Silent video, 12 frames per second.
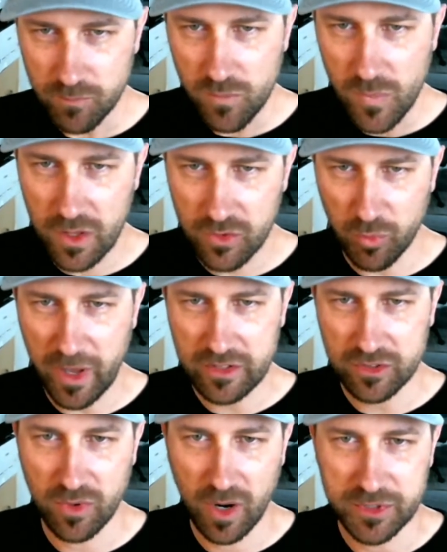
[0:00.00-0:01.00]
So what
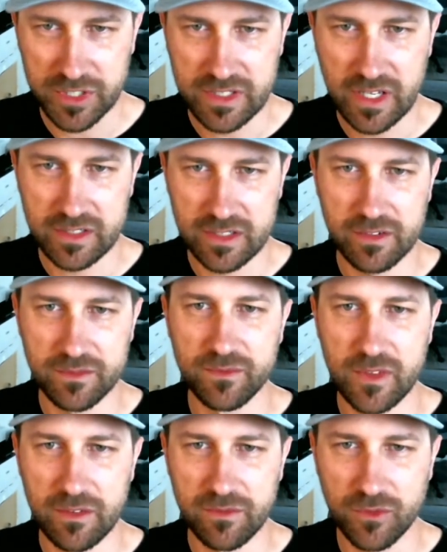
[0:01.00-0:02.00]
Baskin-Robbins has done is
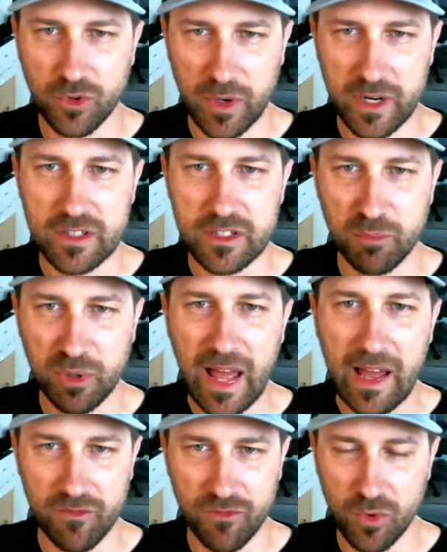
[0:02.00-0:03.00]
they've created this
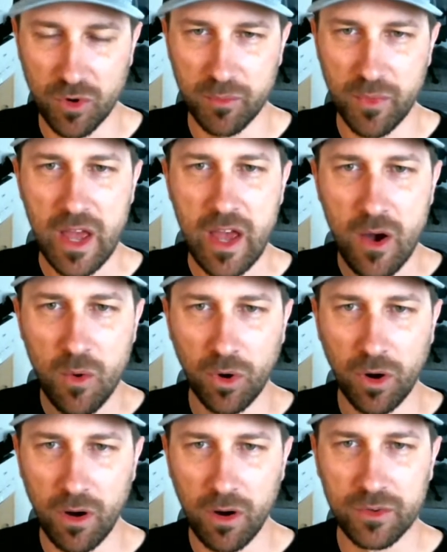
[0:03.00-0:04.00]
platform where
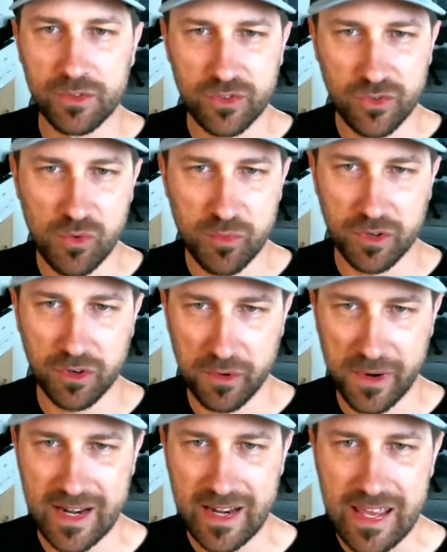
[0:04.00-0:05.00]
all scoops are
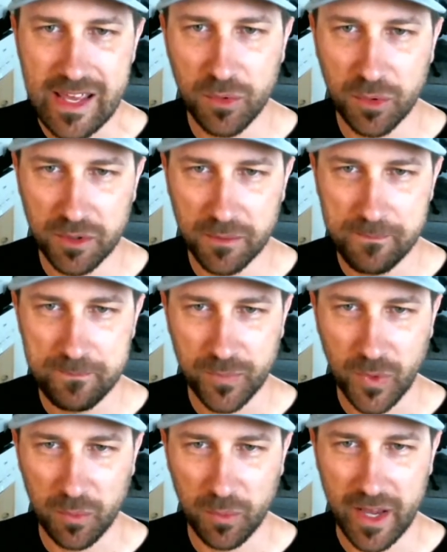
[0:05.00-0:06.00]
created equal,
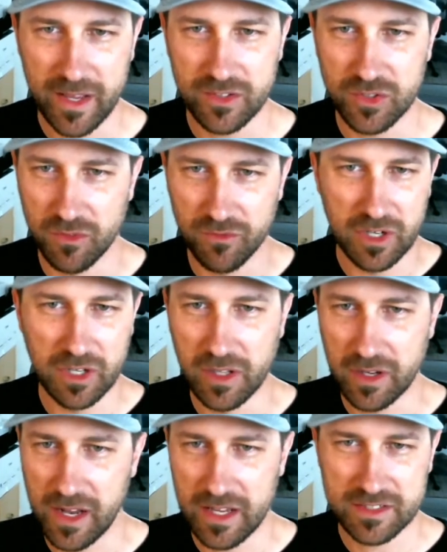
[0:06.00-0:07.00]
right? So vanilla
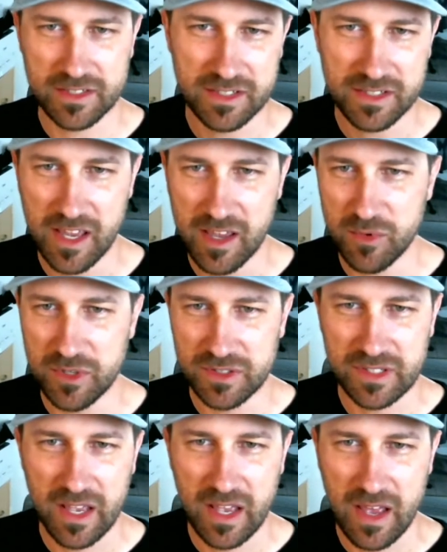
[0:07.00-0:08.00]
costs the same as
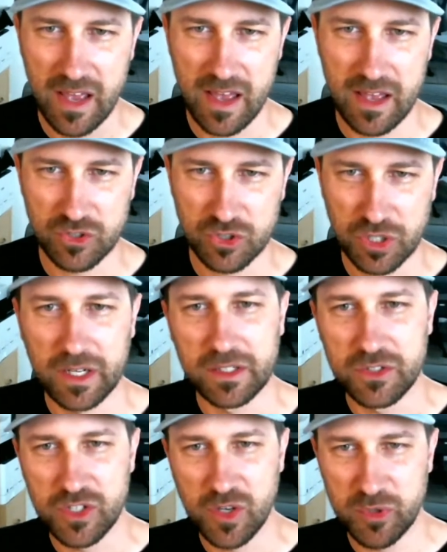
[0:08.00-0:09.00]
chocolate
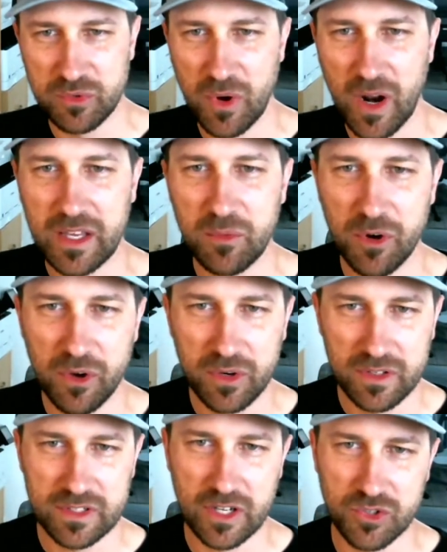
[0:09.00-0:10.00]
chip, as Rocky Road,
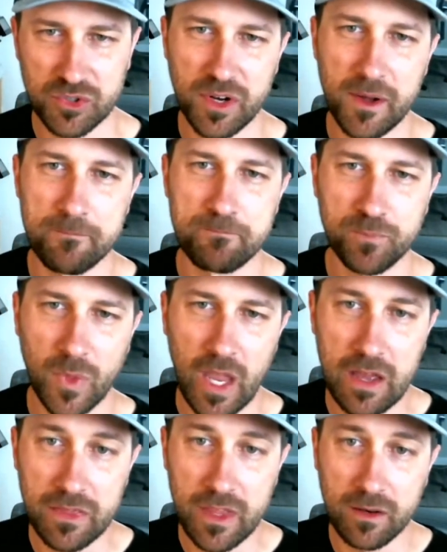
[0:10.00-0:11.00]
etc.
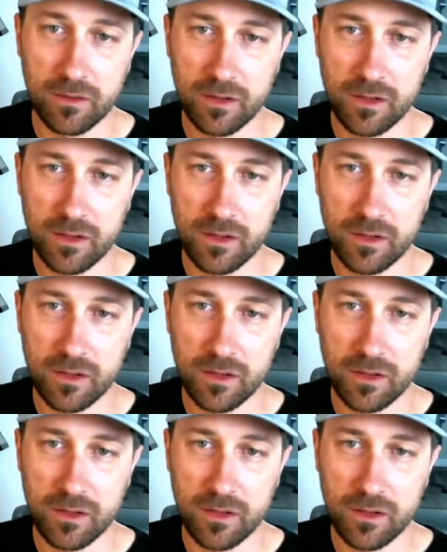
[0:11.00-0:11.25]
And then